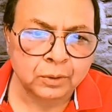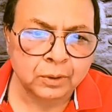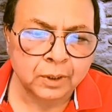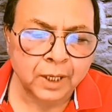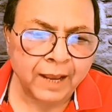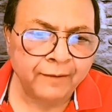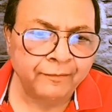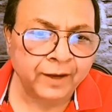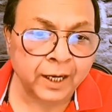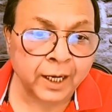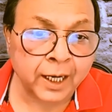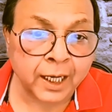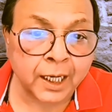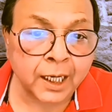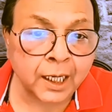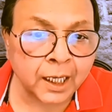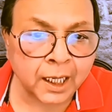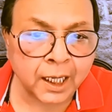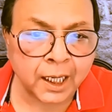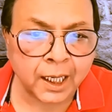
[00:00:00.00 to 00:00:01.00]
have a
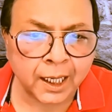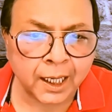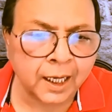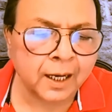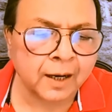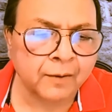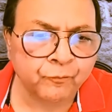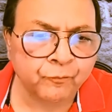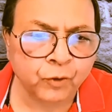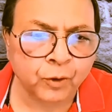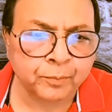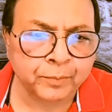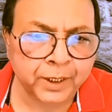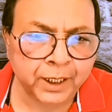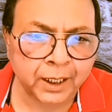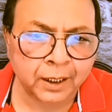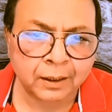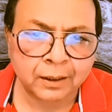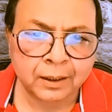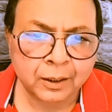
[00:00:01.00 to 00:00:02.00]
regular income from
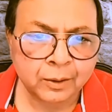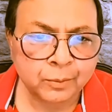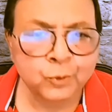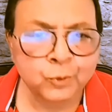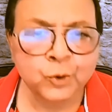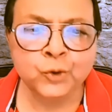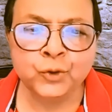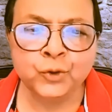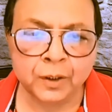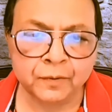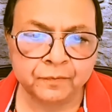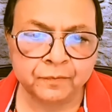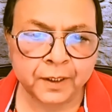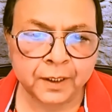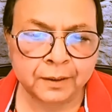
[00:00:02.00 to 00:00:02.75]
the mutual fund.